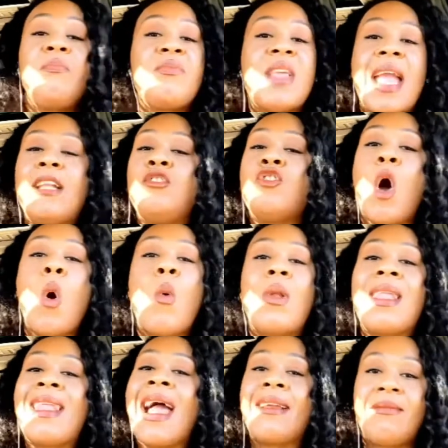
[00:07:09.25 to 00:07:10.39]
They don't
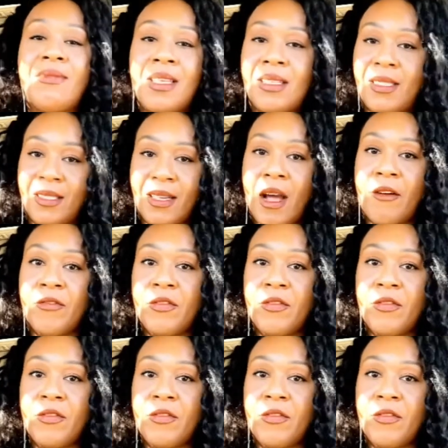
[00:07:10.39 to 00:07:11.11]
like this stuff.